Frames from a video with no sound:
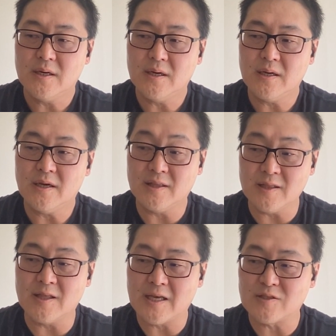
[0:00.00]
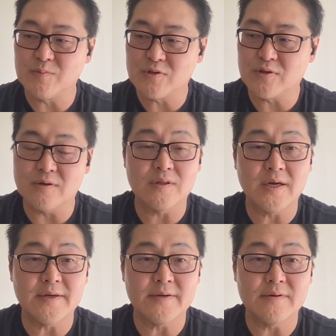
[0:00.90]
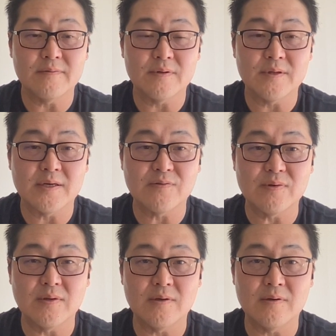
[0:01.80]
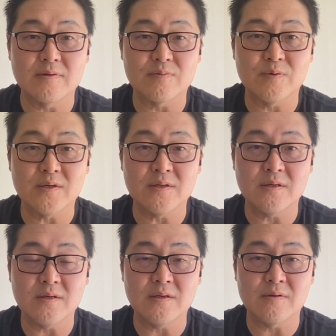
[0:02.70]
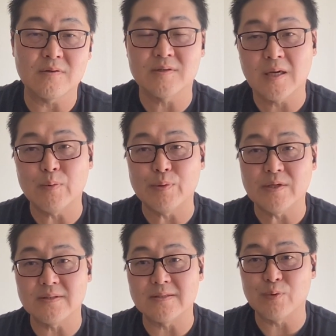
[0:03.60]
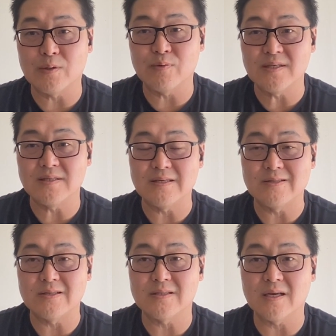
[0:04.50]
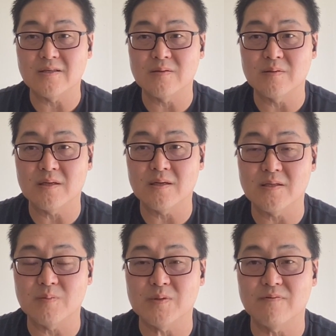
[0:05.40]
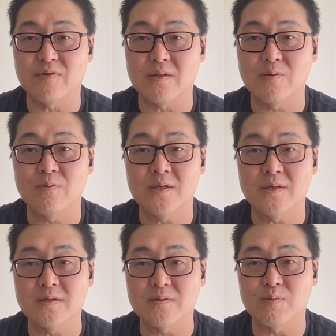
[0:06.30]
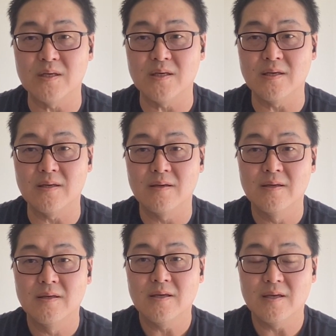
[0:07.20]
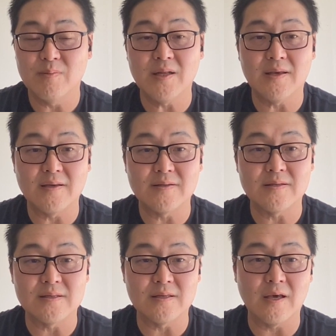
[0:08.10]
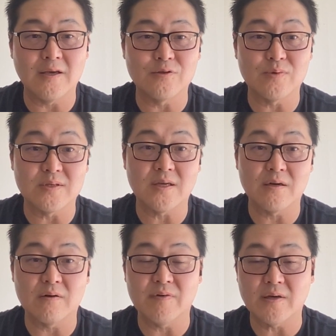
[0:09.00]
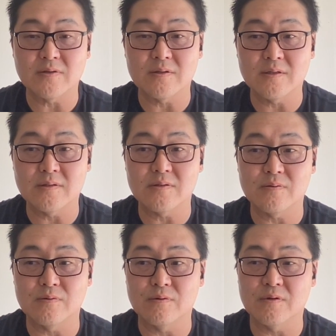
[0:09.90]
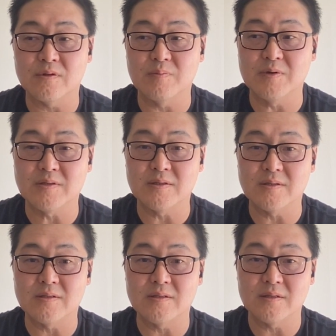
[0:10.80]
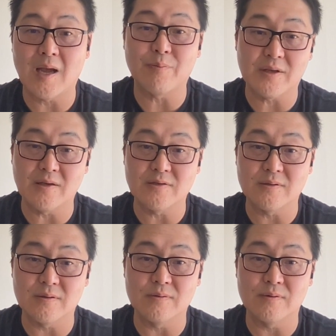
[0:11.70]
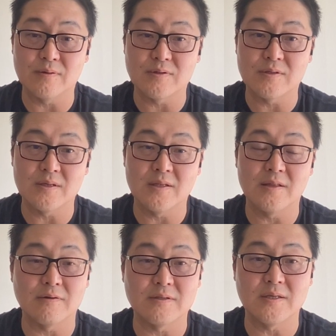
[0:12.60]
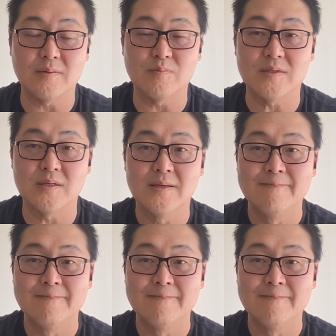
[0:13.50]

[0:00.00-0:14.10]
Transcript: I think that that's matured a lot over the last few years. There's a couple places where we see success specifically. One is we, in many cases, engage with a center of excellence or the business application owners and their teams.